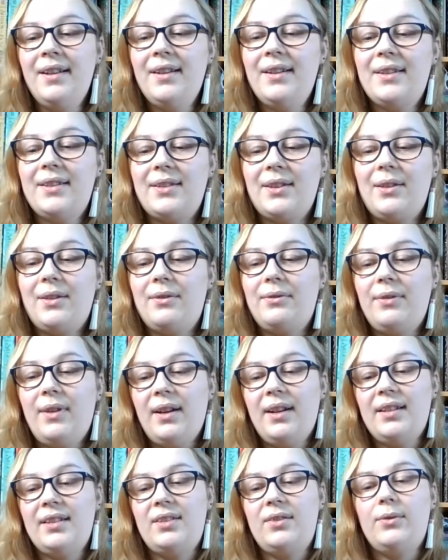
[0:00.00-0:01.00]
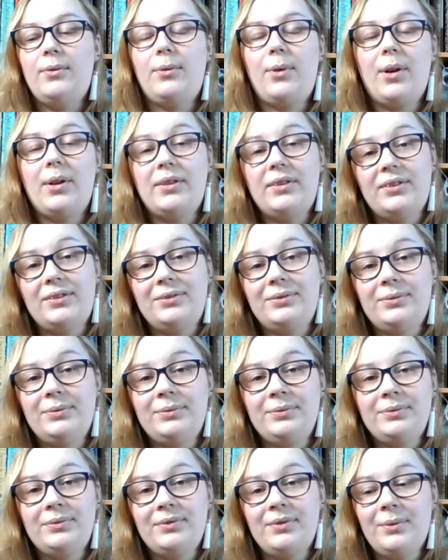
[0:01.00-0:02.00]
So the first roll
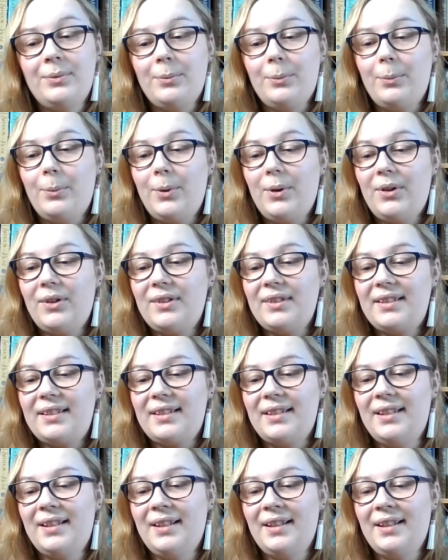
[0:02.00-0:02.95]
was